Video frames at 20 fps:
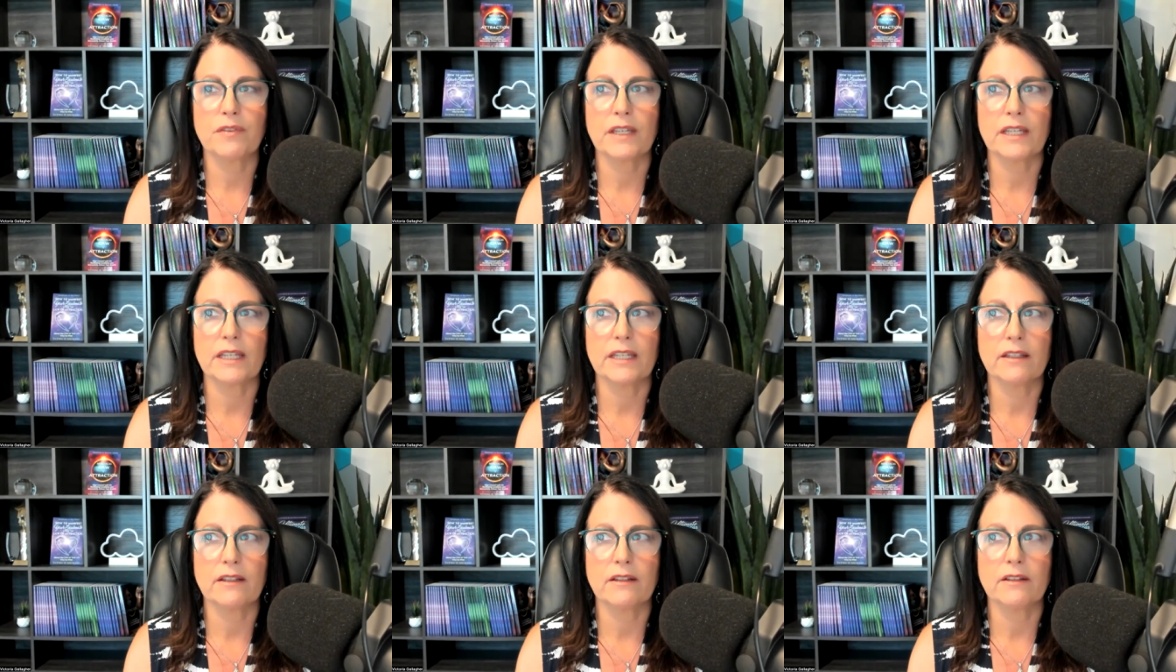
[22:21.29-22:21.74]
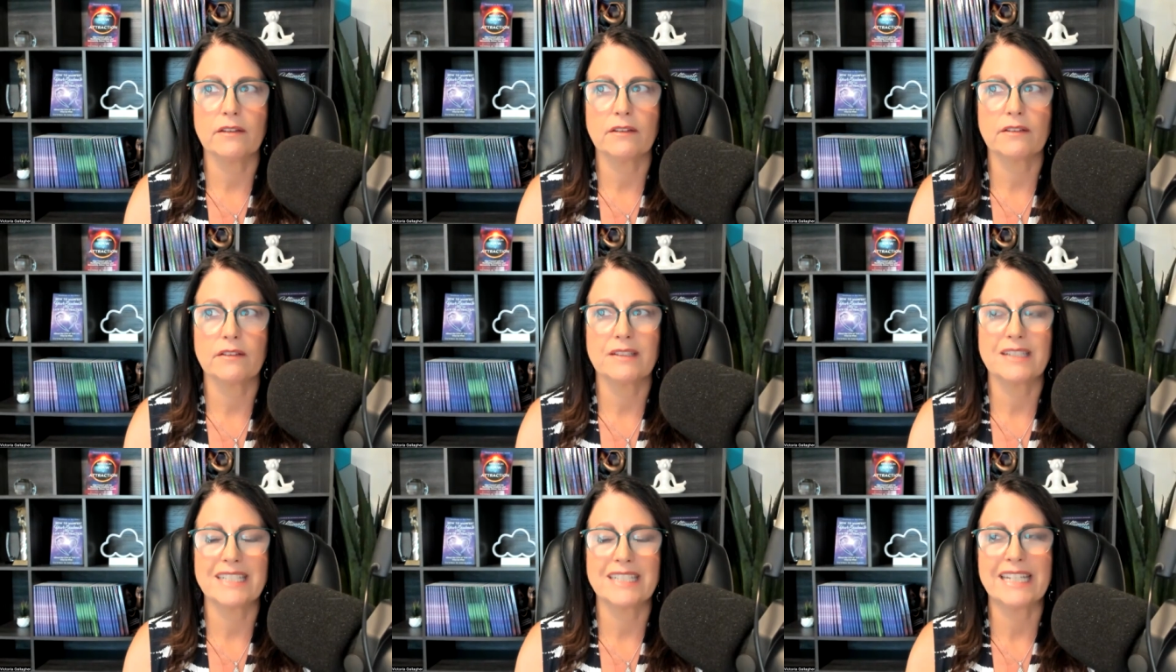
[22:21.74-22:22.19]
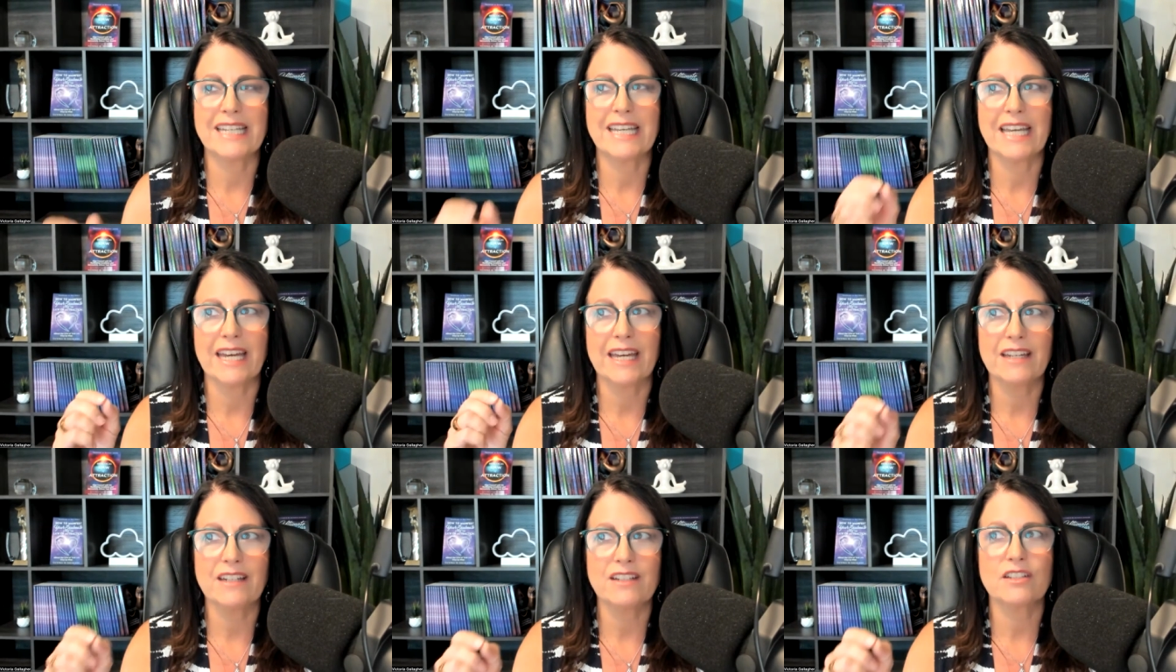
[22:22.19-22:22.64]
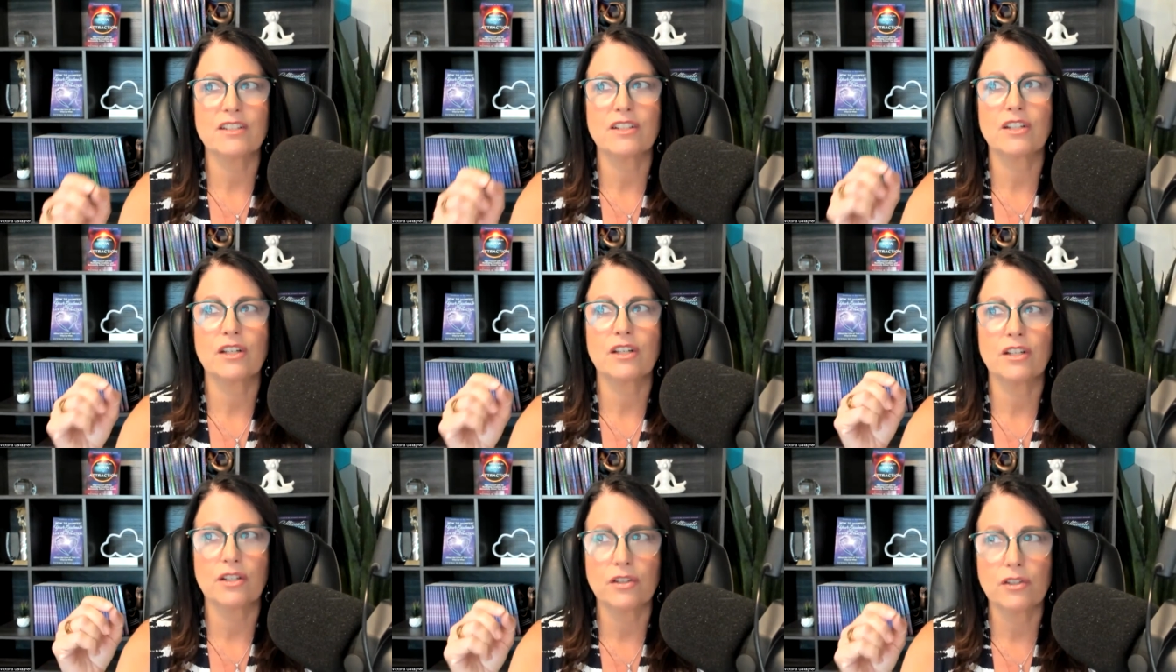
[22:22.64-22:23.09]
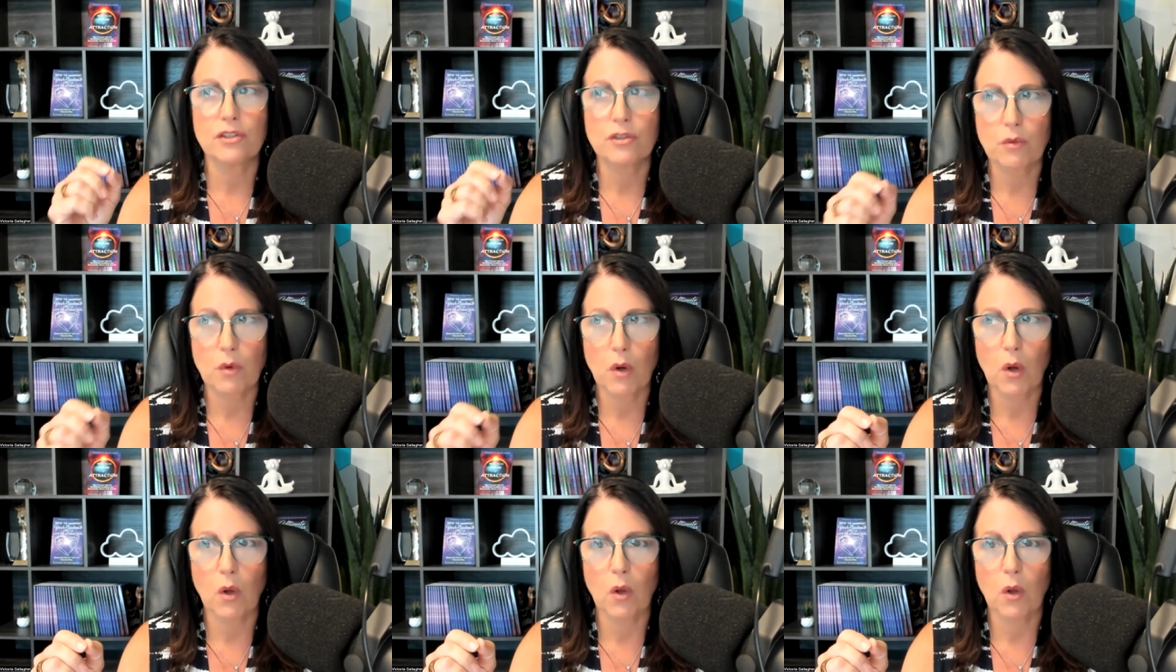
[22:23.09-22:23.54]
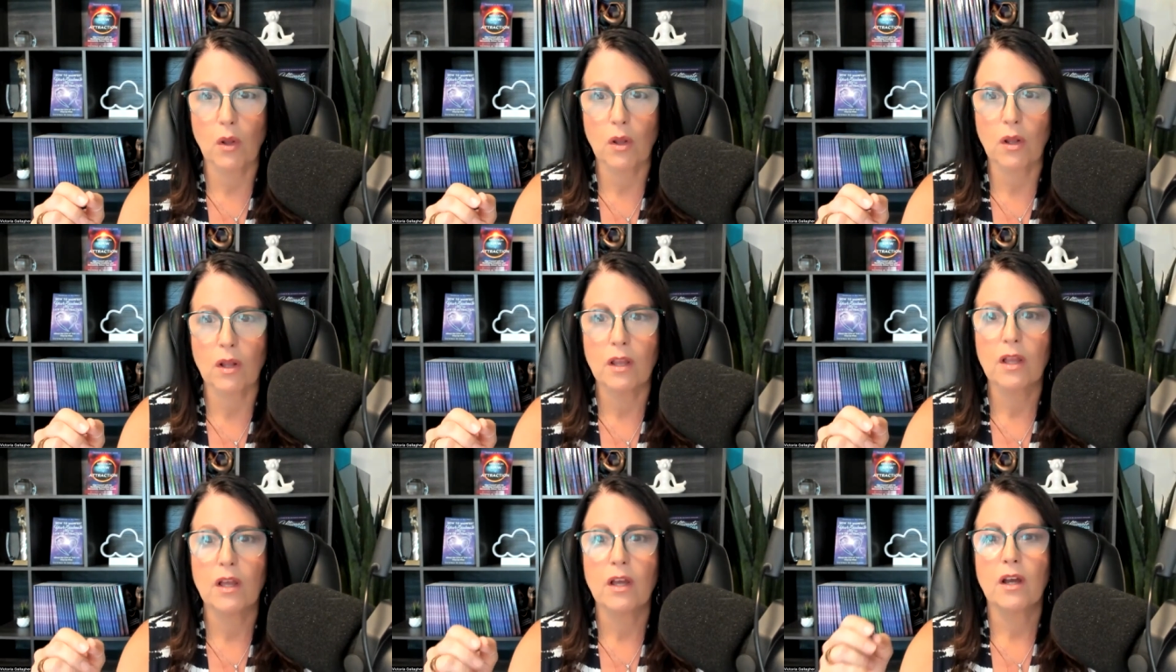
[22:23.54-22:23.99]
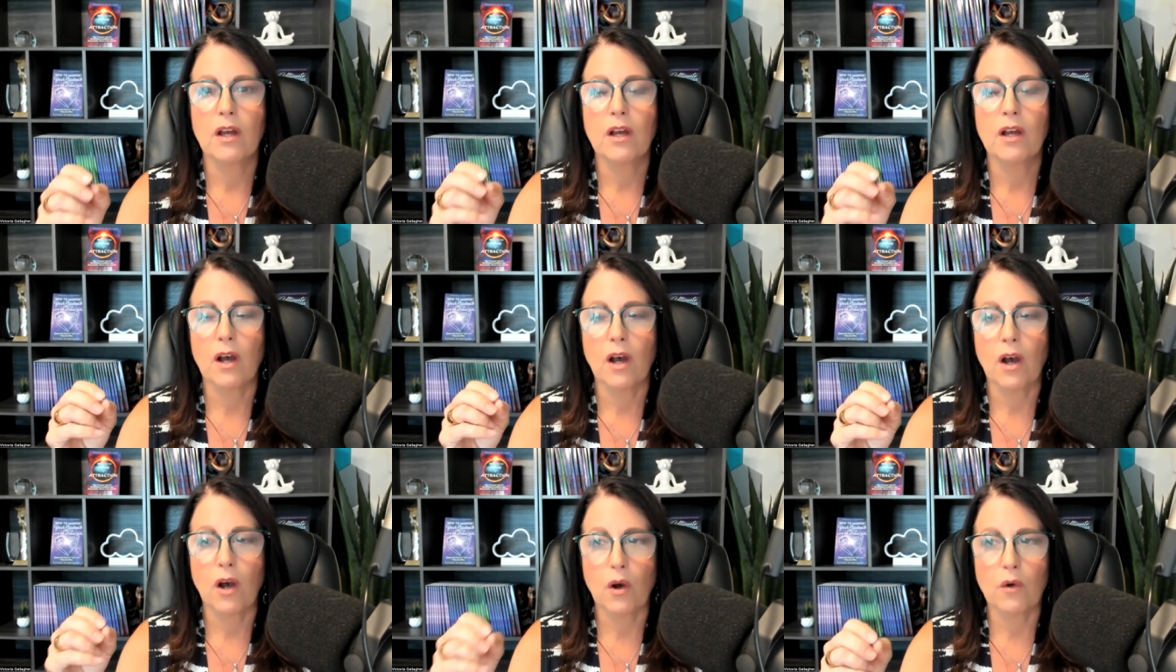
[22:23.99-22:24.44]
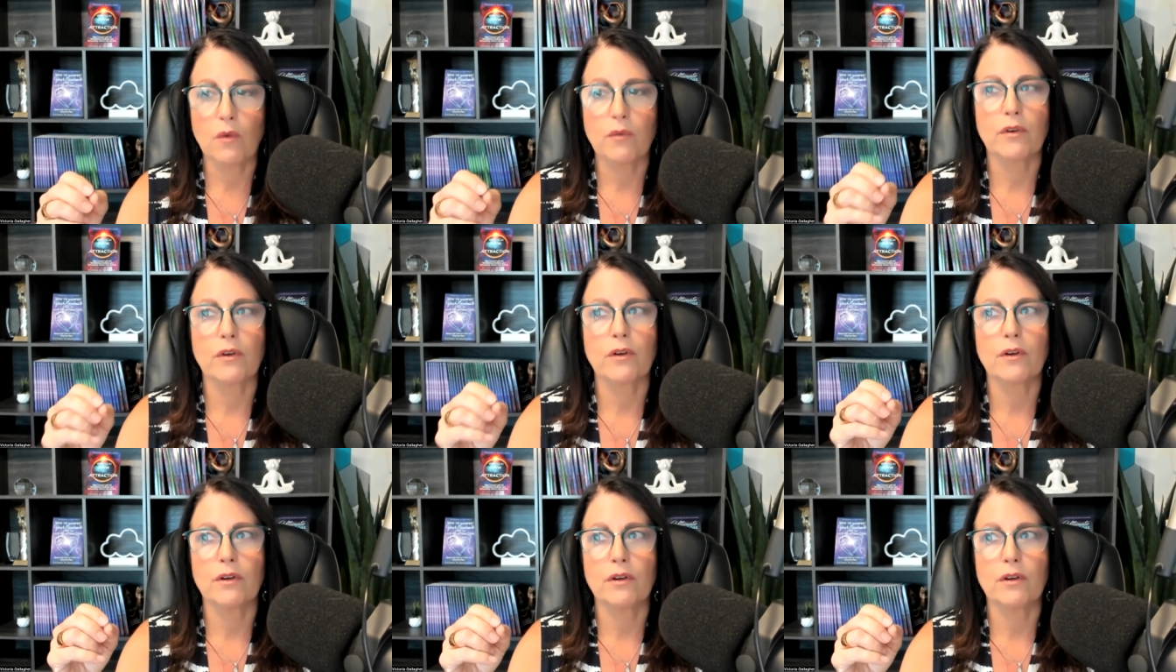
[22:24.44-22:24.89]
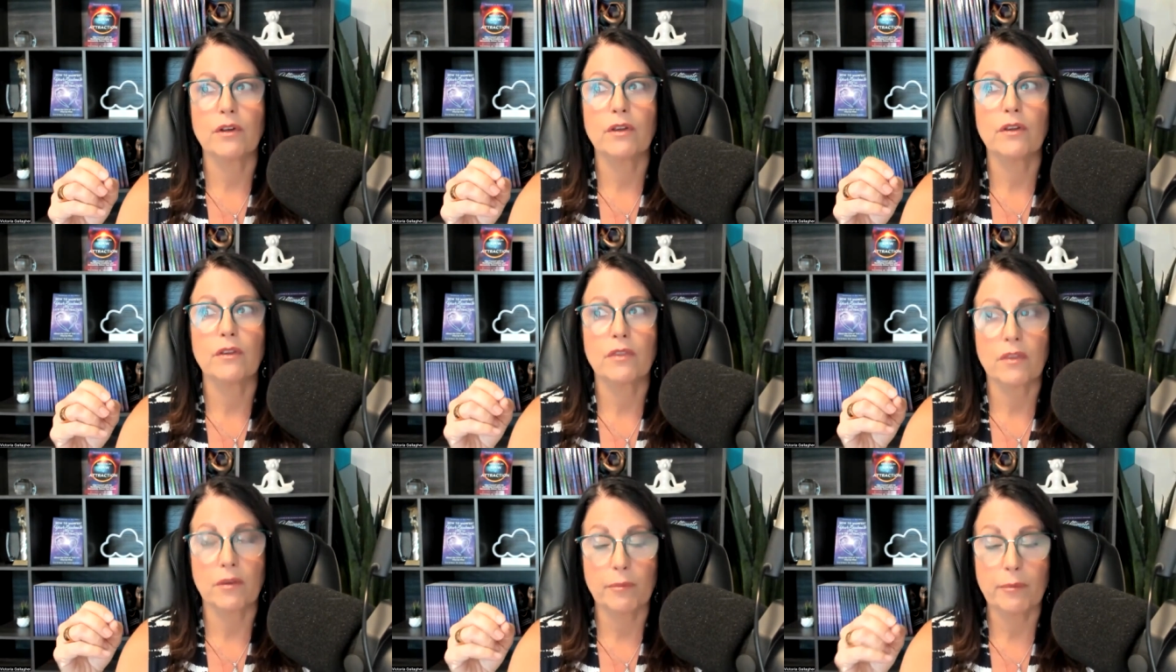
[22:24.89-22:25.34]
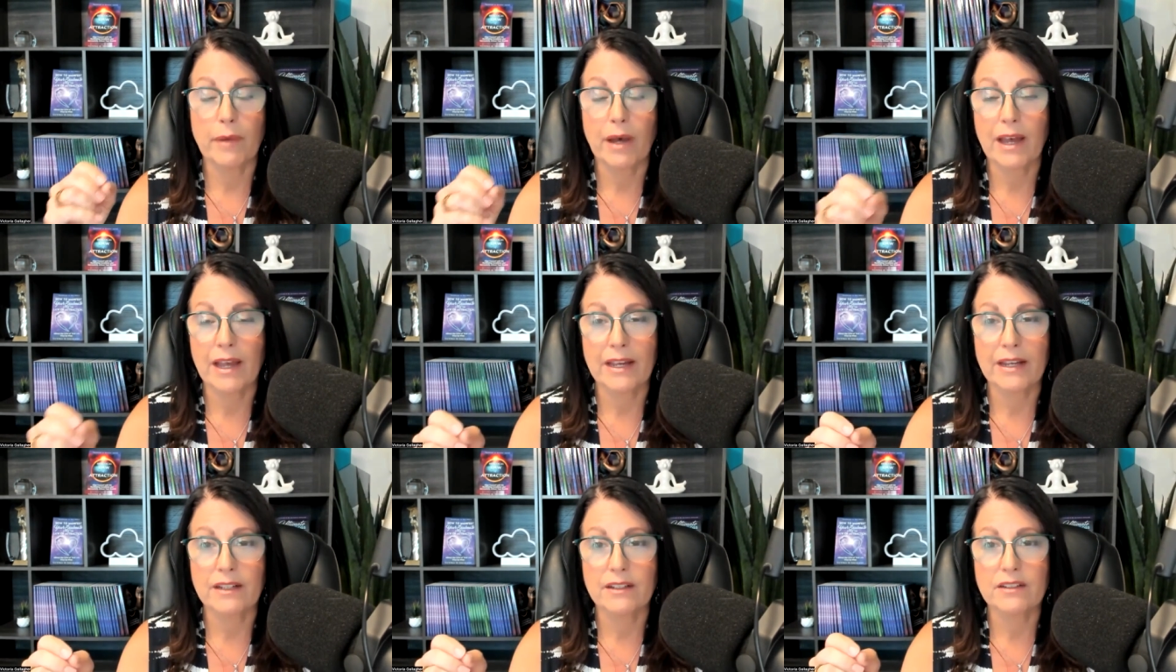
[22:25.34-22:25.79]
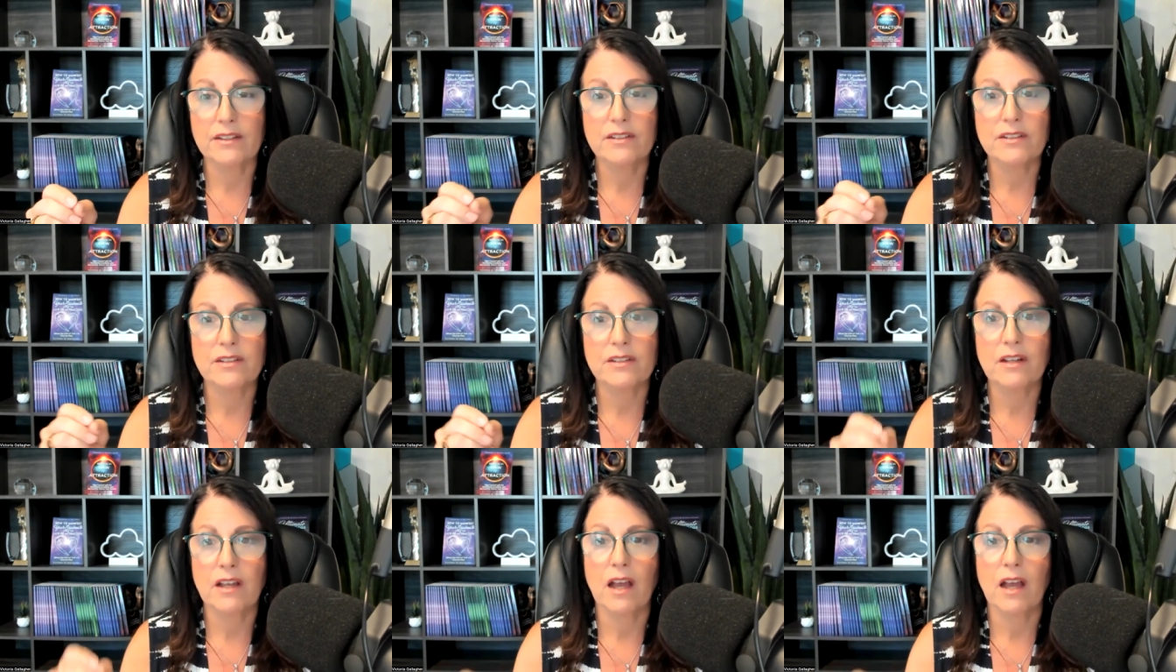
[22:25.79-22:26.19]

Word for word: is to get control over the mind.